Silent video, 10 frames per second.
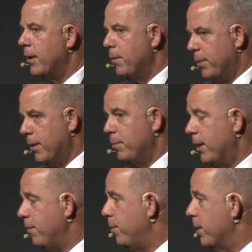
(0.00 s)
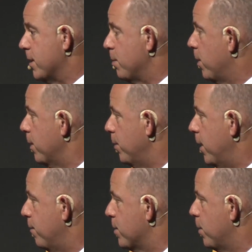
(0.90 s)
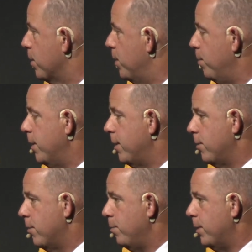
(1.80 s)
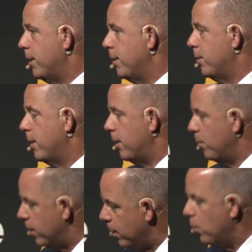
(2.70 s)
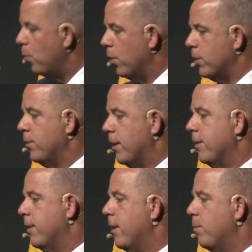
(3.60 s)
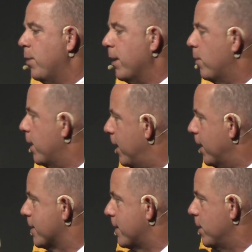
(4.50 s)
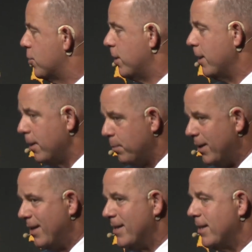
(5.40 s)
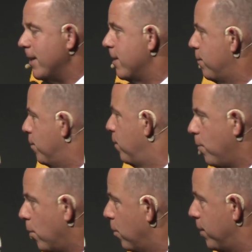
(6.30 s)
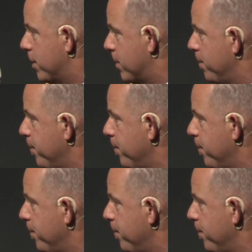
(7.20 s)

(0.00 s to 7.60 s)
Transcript: But I believe we are smart. We have smart people in Europe, and they will work together and bring legislation, but it is needed for all of us.